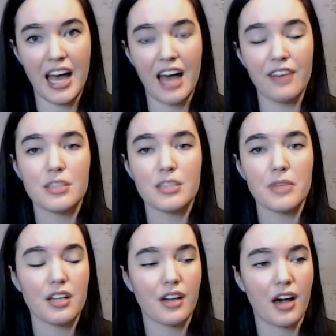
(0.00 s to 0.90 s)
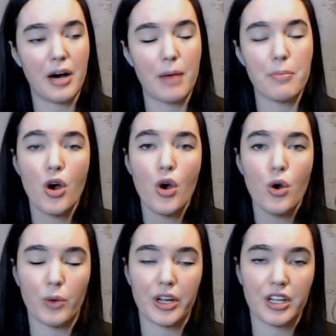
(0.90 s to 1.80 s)
Have something come up
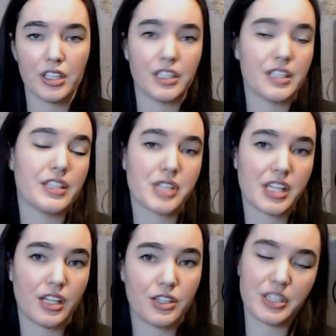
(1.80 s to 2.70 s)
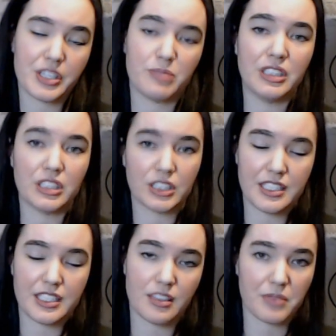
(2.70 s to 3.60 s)
where your character has been
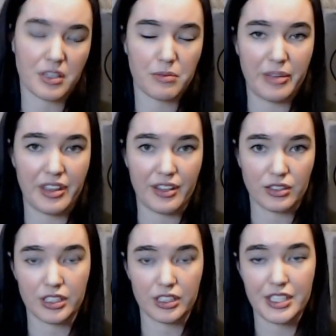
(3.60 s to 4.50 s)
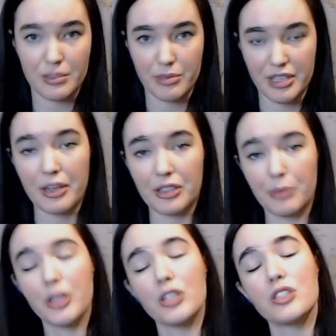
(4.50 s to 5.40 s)
learning something. Maybe they're learning to be a better
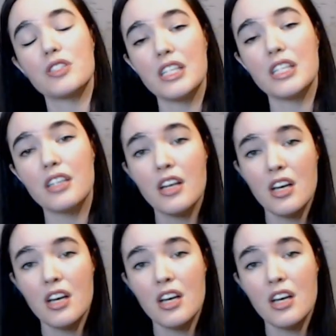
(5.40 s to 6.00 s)
person.